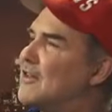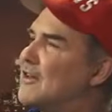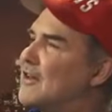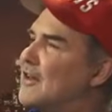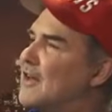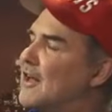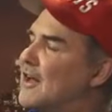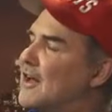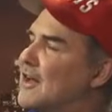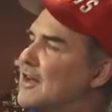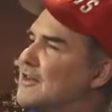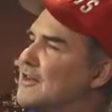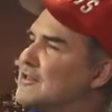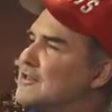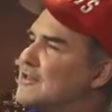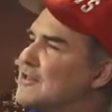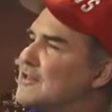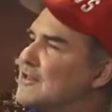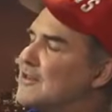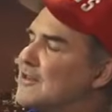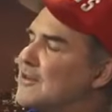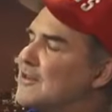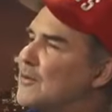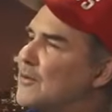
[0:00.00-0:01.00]
the class
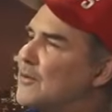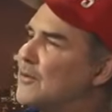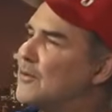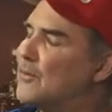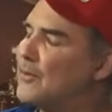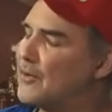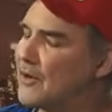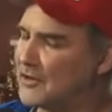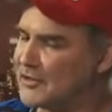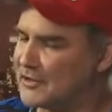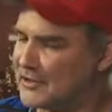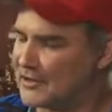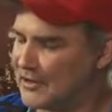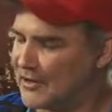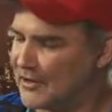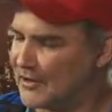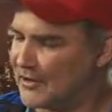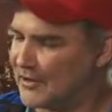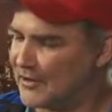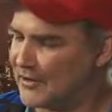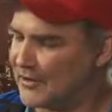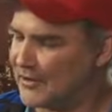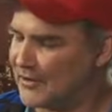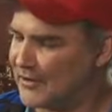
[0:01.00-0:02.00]
what
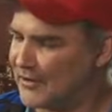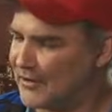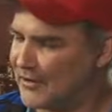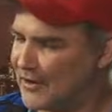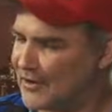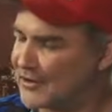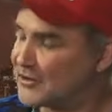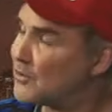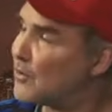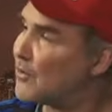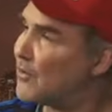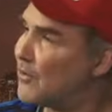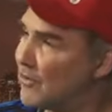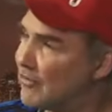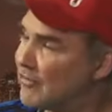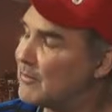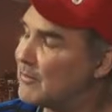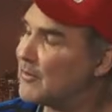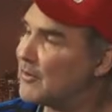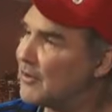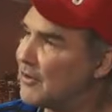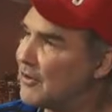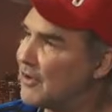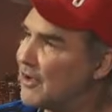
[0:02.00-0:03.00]
a story
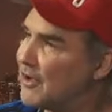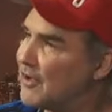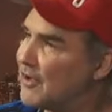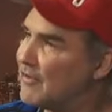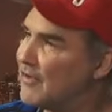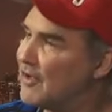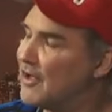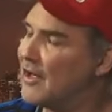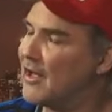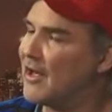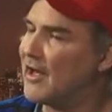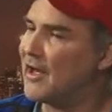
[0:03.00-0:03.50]
from your life.